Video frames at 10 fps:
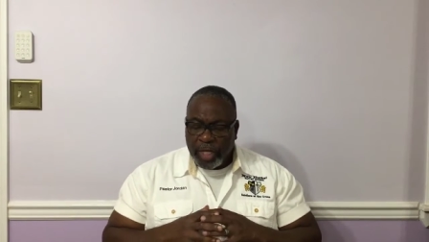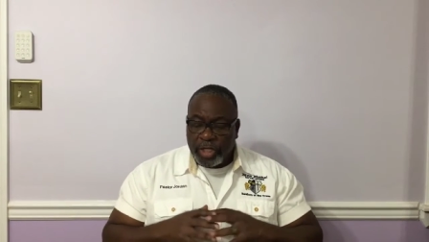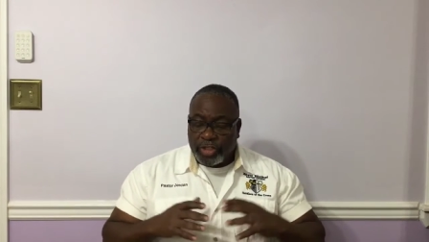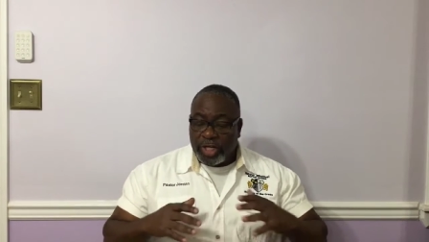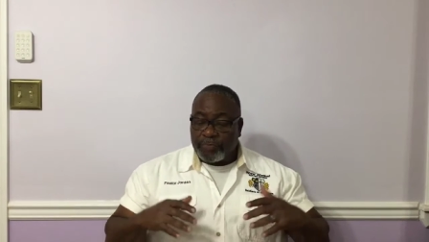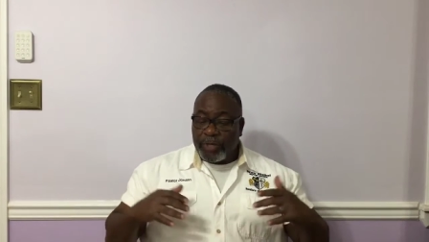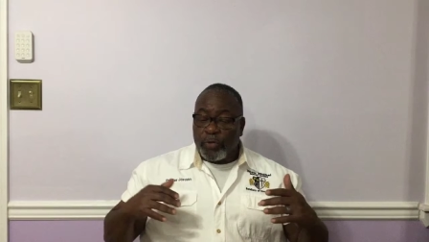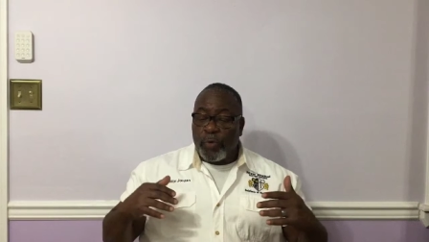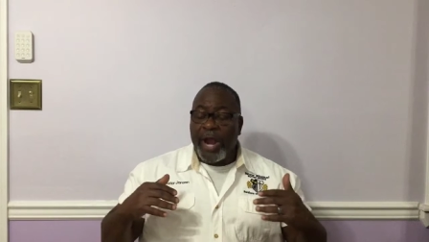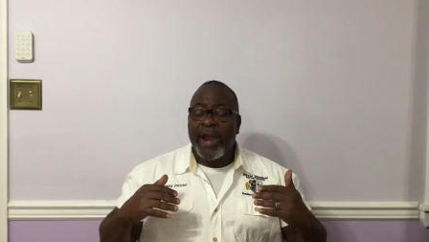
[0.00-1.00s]
he says,
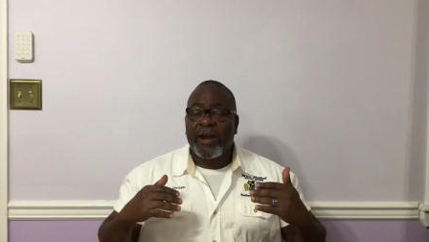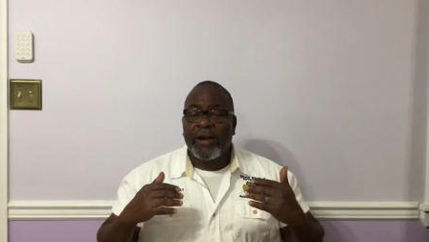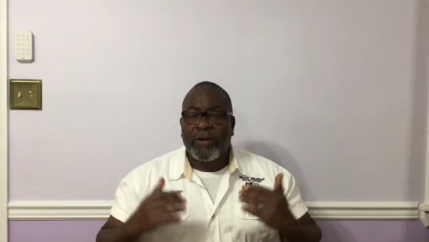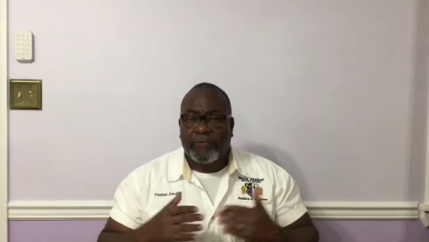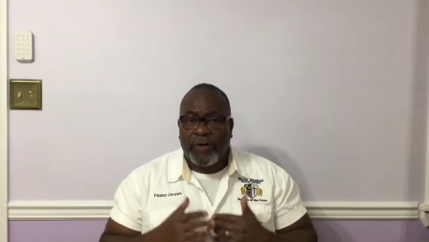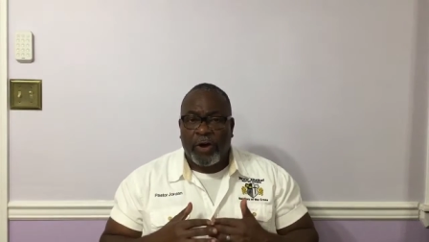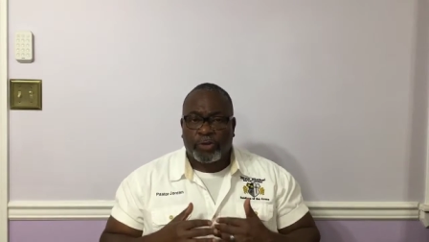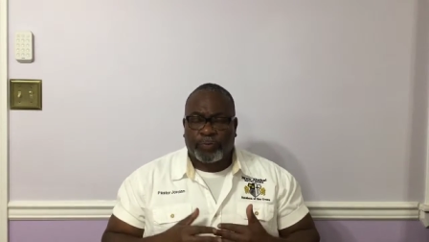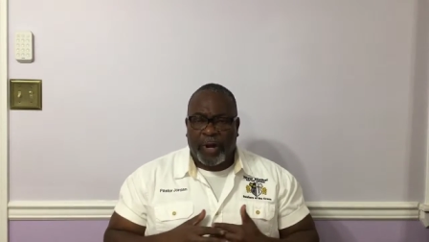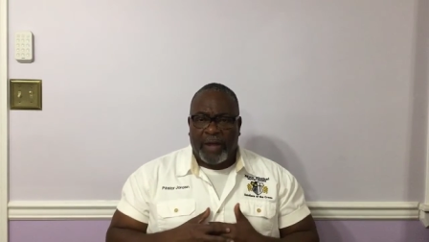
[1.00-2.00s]
beware of
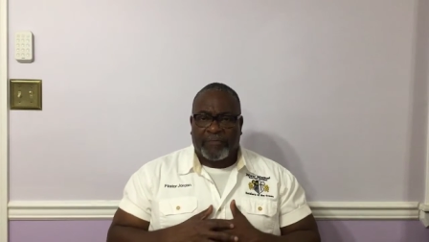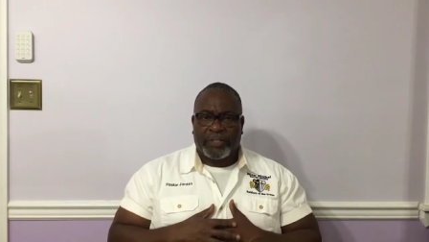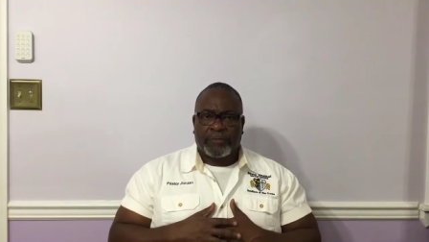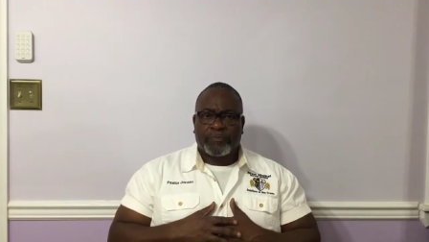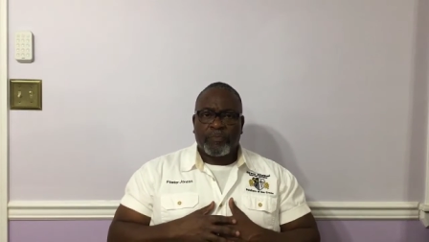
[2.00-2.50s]
false prophet.